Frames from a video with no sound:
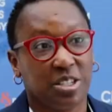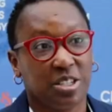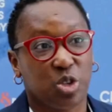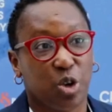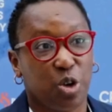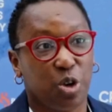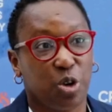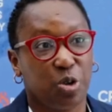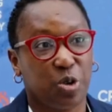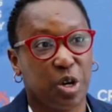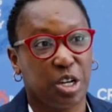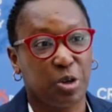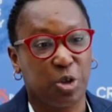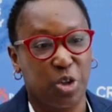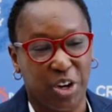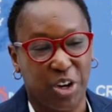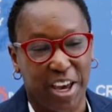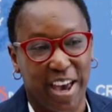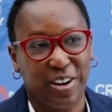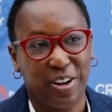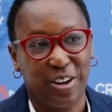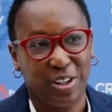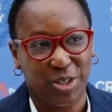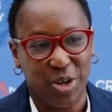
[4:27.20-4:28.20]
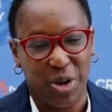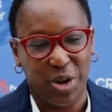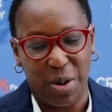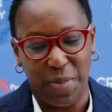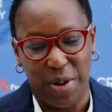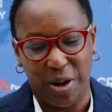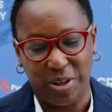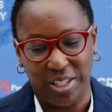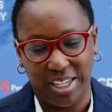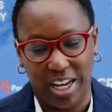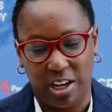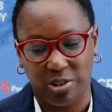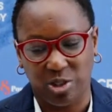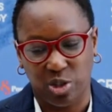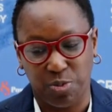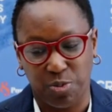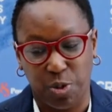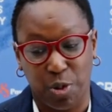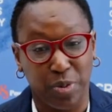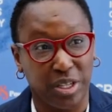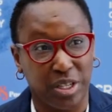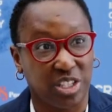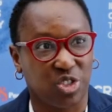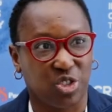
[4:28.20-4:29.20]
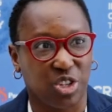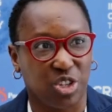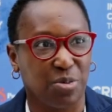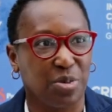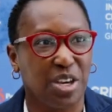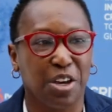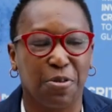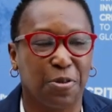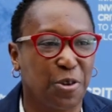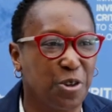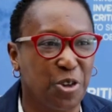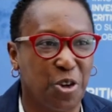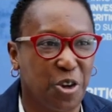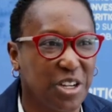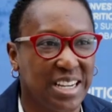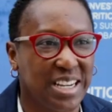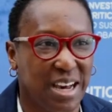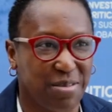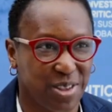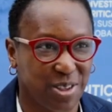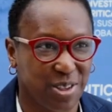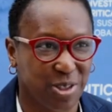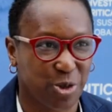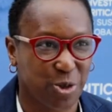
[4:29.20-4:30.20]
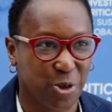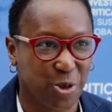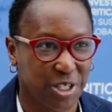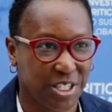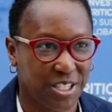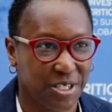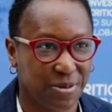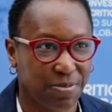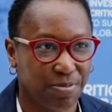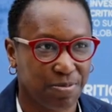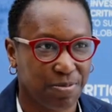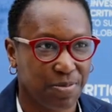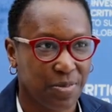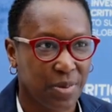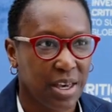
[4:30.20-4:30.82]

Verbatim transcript: So you cannot talk about downstream or midstream if you don't have the source.